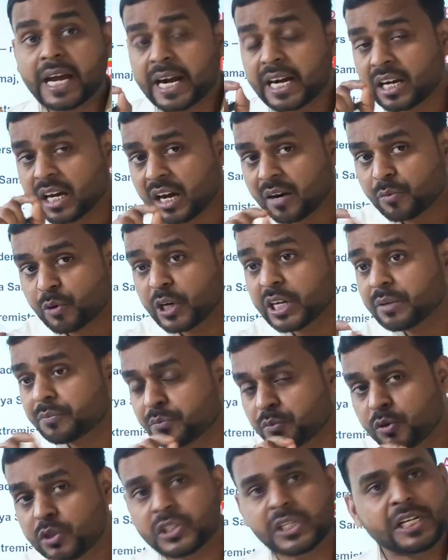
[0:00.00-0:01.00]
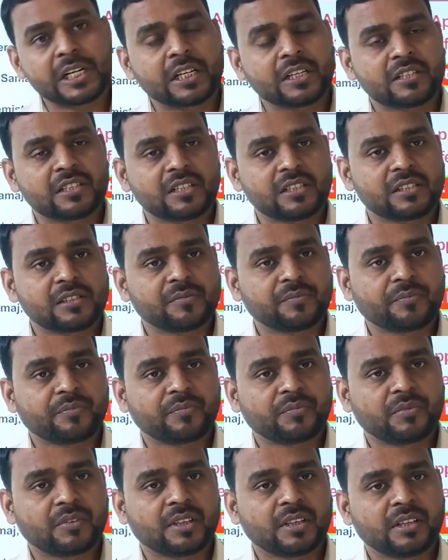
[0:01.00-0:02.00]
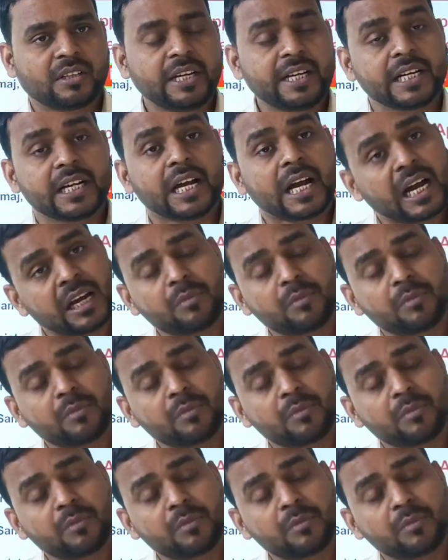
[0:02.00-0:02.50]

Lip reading: And avoid full sentences, right?